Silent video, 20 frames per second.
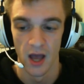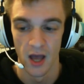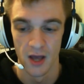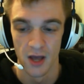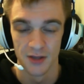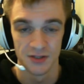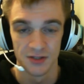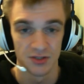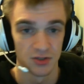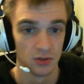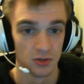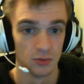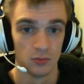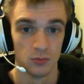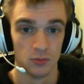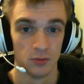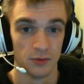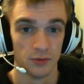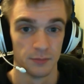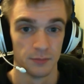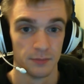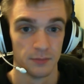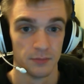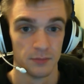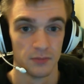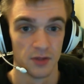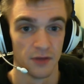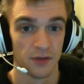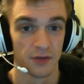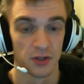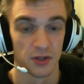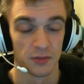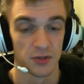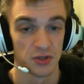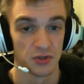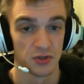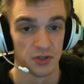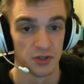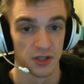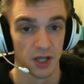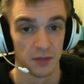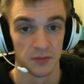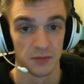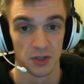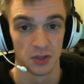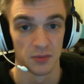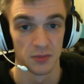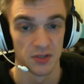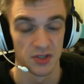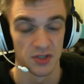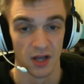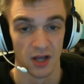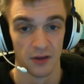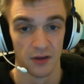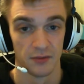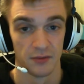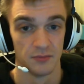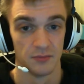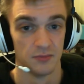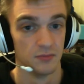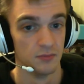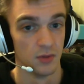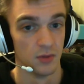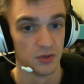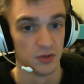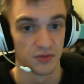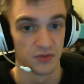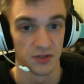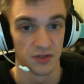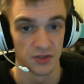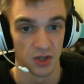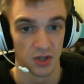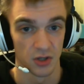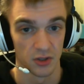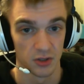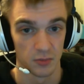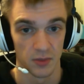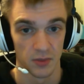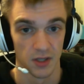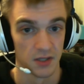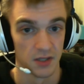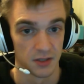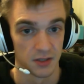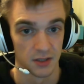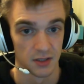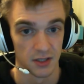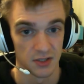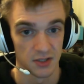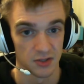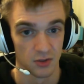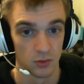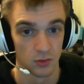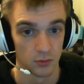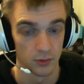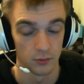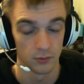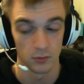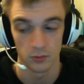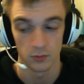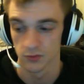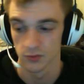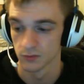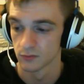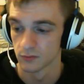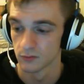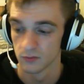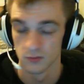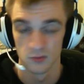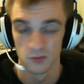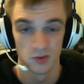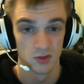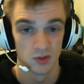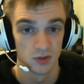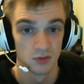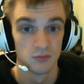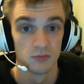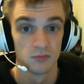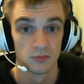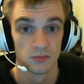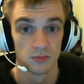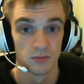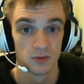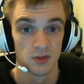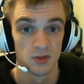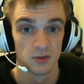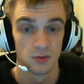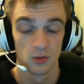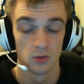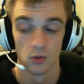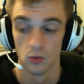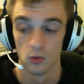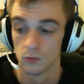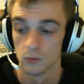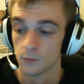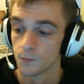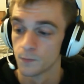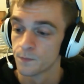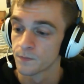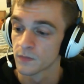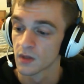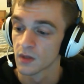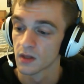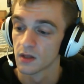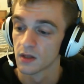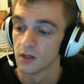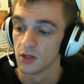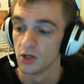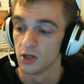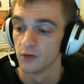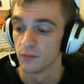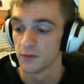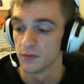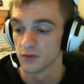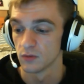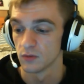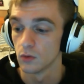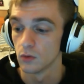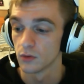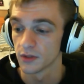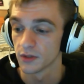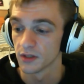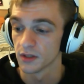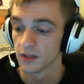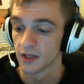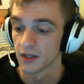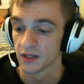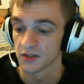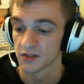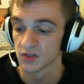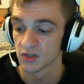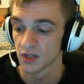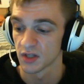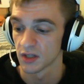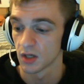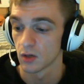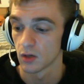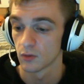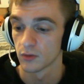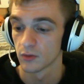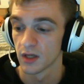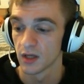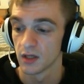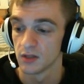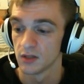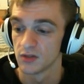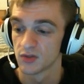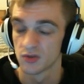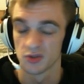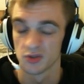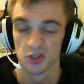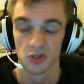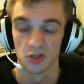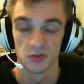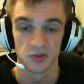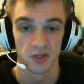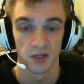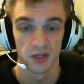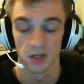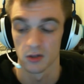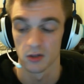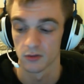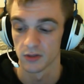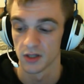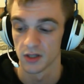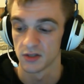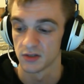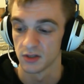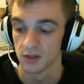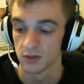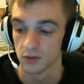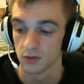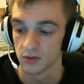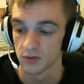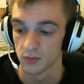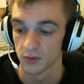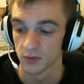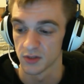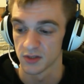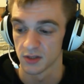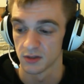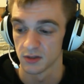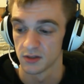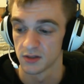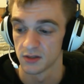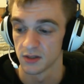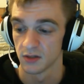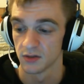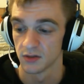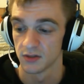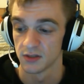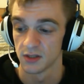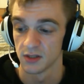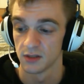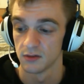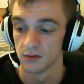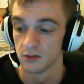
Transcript: still, with if you're going to be shooting at him, you're going to be snap. Most things aren't going to be hitting unless they've got rerolls. It's cool. Other piece of war gear, he has psych out grenades. So psych out grenades, they do is what they say on the tin: